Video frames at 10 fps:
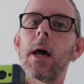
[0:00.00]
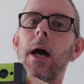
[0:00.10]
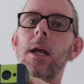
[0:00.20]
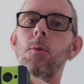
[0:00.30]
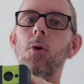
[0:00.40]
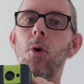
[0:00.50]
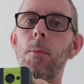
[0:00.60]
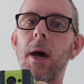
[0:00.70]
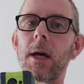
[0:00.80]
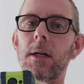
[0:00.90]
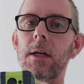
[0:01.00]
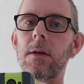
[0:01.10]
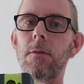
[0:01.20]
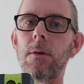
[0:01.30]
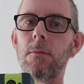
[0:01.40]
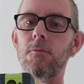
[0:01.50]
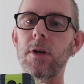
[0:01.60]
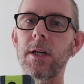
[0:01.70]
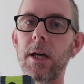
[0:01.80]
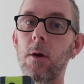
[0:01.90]
and it will automatically
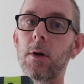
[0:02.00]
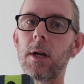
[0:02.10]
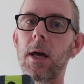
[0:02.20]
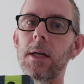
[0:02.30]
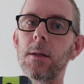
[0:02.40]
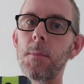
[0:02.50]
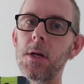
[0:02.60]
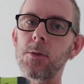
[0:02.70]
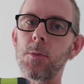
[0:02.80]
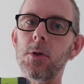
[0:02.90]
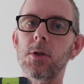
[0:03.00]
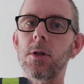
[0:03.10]
recalculate the measurements.